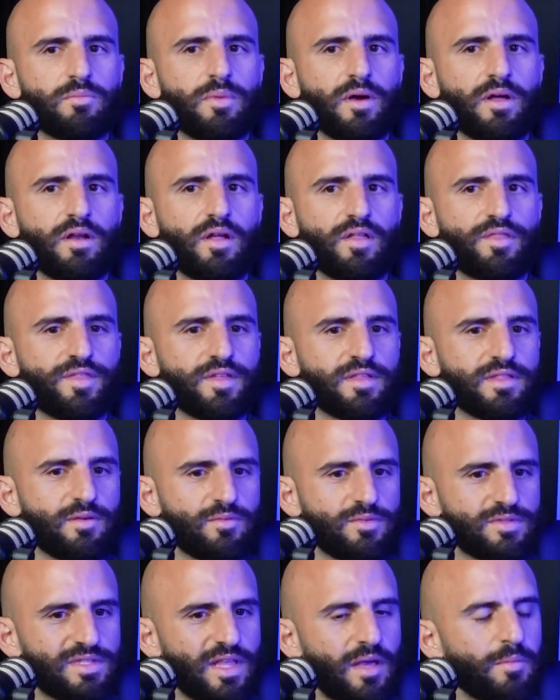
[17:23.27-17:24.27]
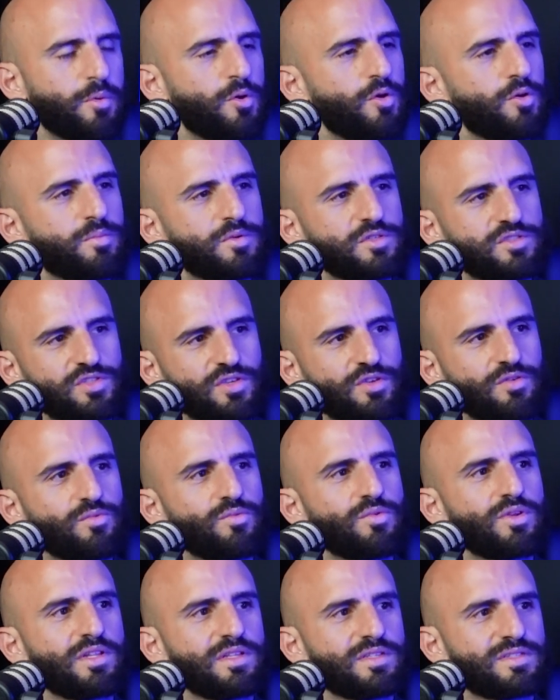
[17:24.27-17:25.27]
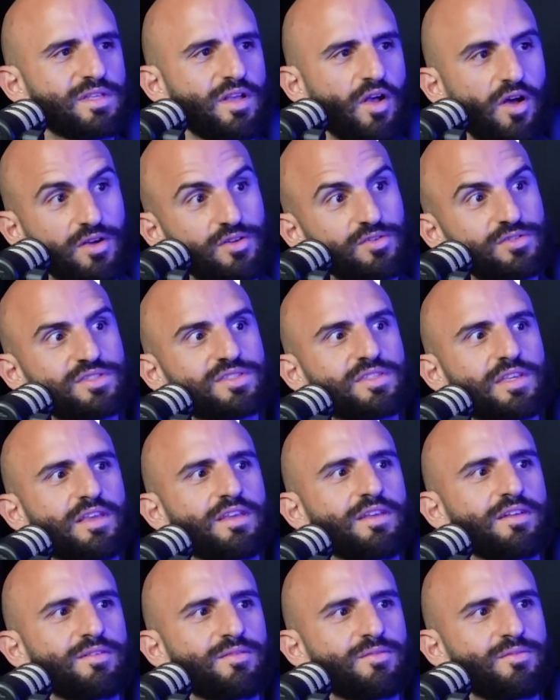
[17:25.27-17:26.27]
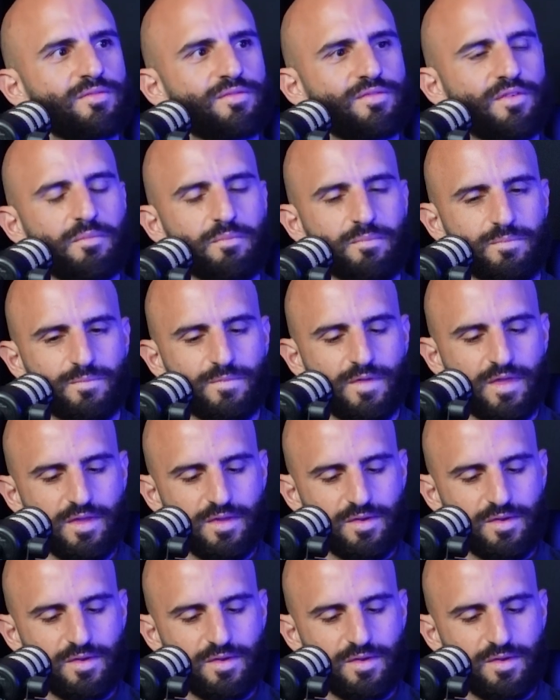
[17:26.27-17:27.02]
But I think there was that purpose. You can really see, I could see it from